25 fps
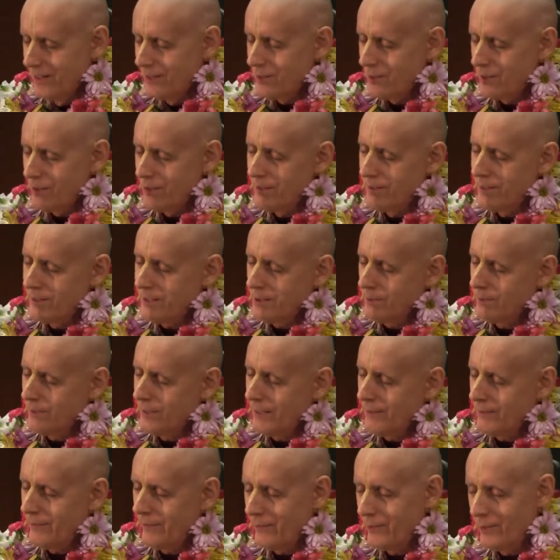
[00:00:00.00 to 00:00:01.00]
So this
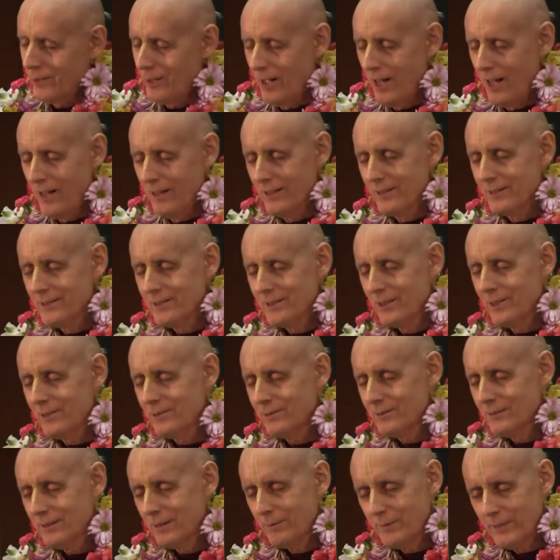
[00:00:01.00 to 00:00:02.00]
way we were all in
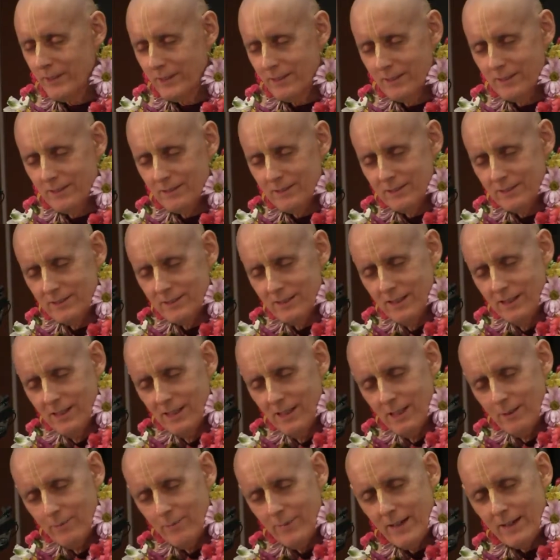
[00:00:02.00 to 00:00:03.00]
tune and we could
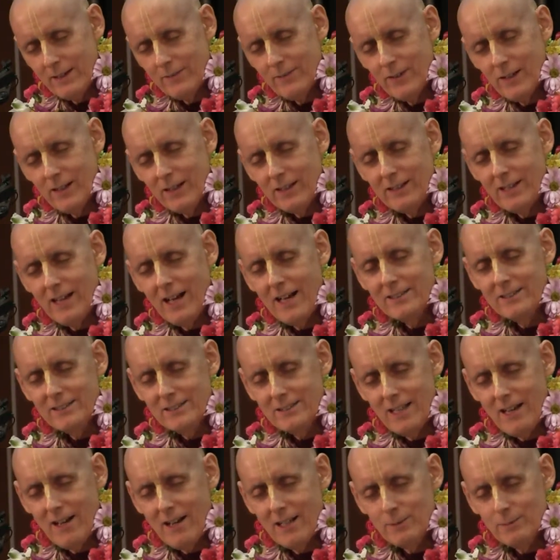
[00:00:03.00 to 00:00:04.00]
make very nice
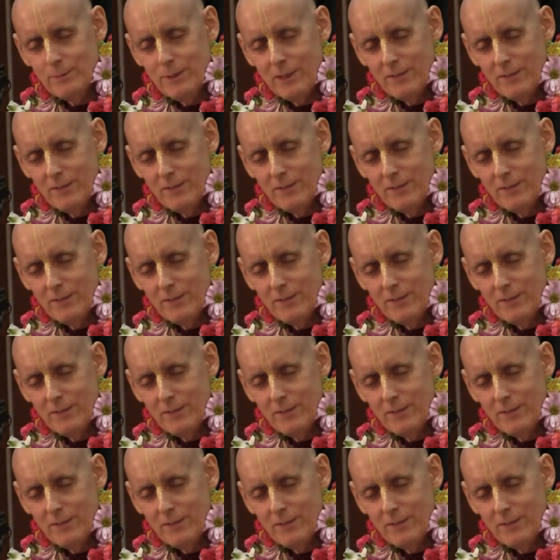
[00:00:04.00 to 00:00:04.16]
sound.